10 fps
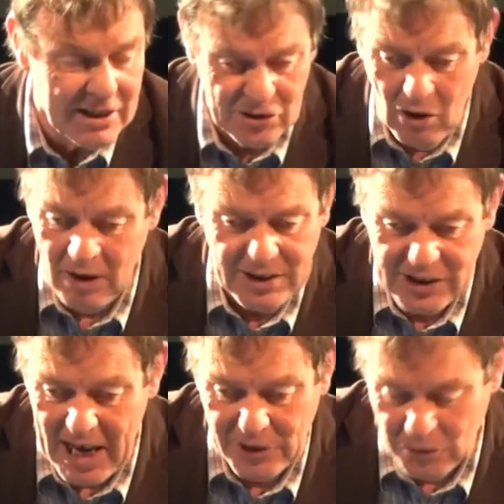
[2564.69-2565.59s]
It's not
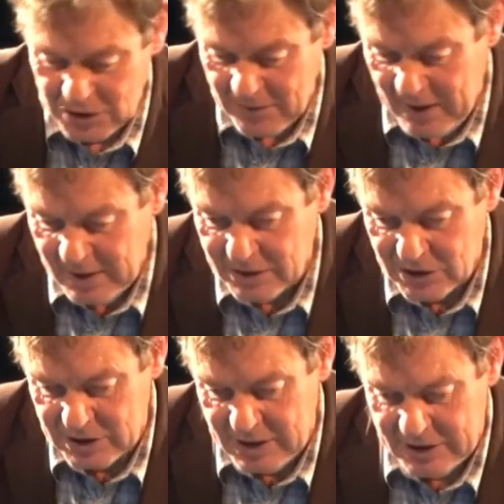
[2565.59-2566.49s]
this annual
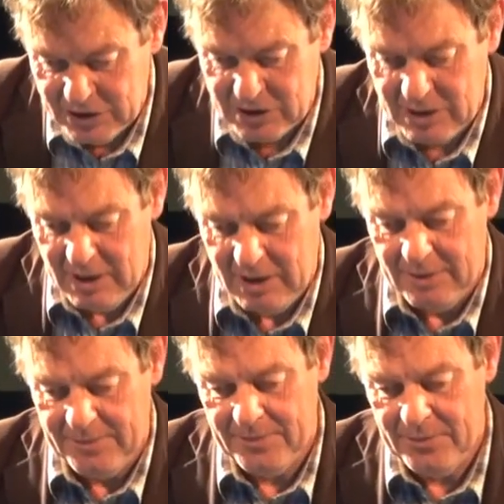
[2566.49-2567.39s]
surveillance. It's
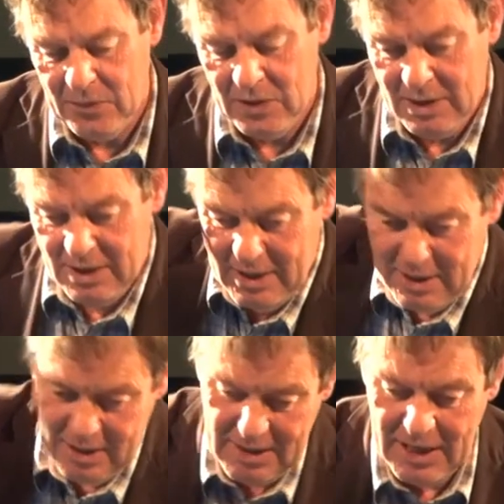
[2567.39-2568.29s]
uh,
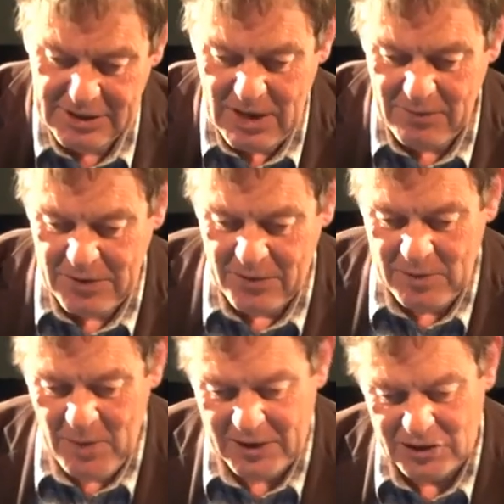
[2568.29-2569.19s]
it's every
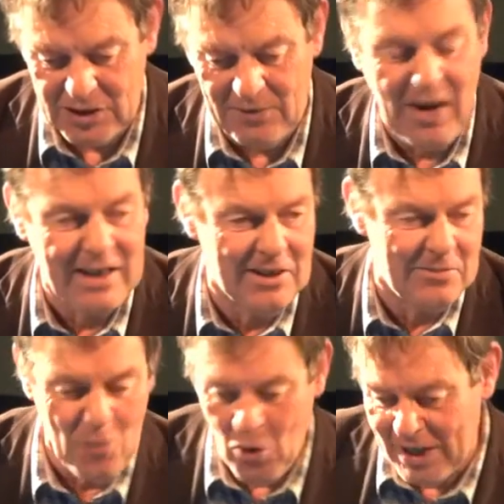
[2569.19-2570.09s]
three months. In fact,
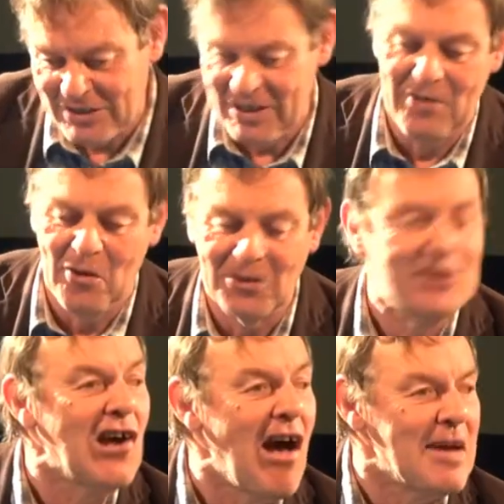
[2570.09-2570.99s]
they're more or less there all
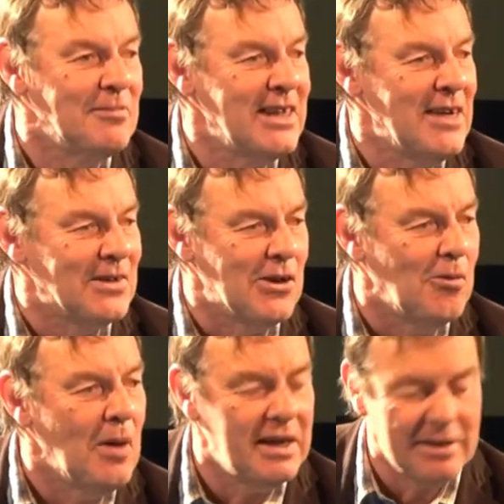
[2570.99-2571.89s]
the time. They never
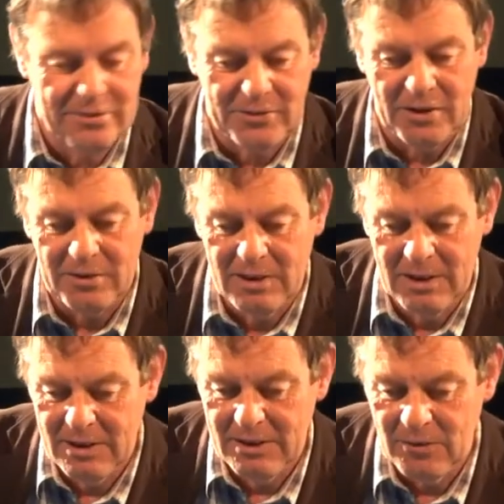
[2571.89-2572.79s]
go away. No.
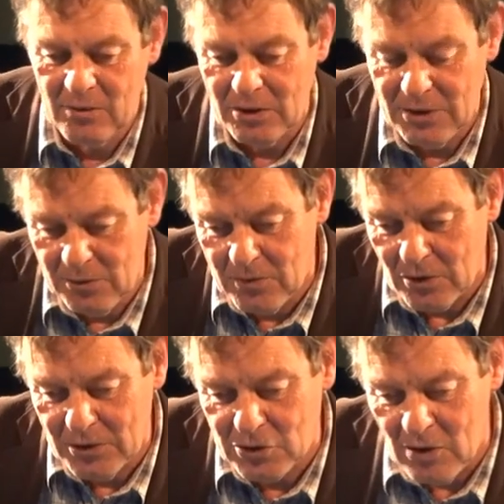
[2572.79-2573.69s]
Got, you've
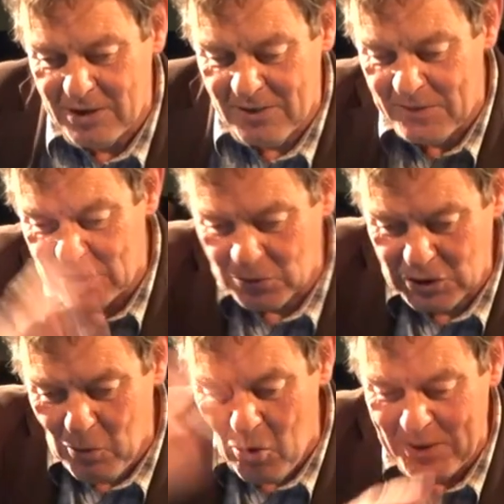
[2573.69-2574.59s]
got the Troika
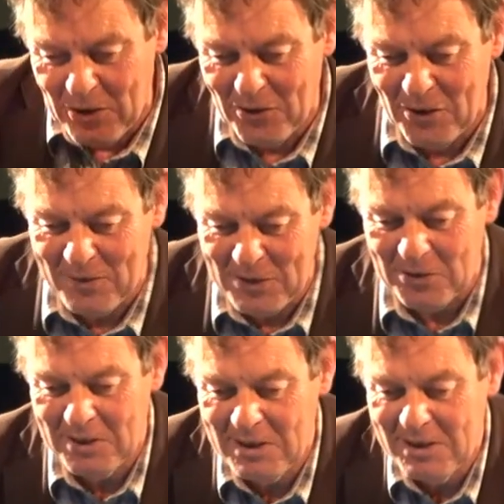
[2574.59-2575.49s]
officials swarming all over
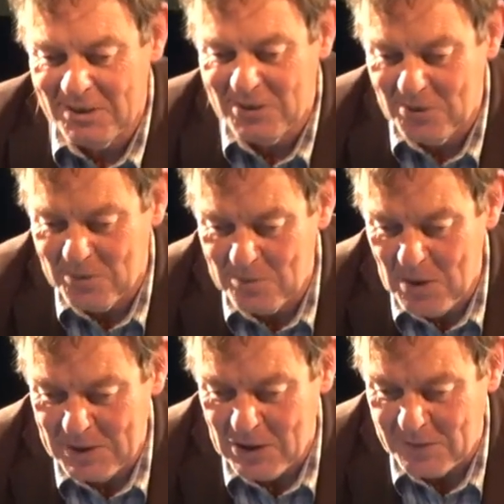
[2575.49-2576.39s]
your, your
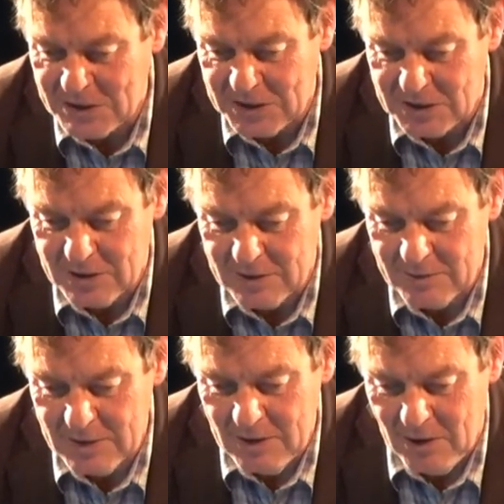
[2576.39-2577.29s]
public offices
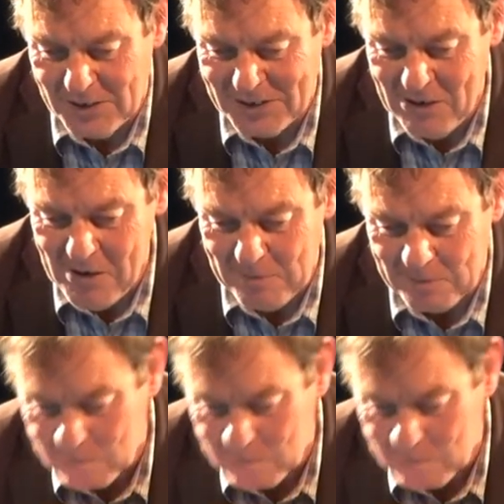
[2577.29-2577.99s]
all the time.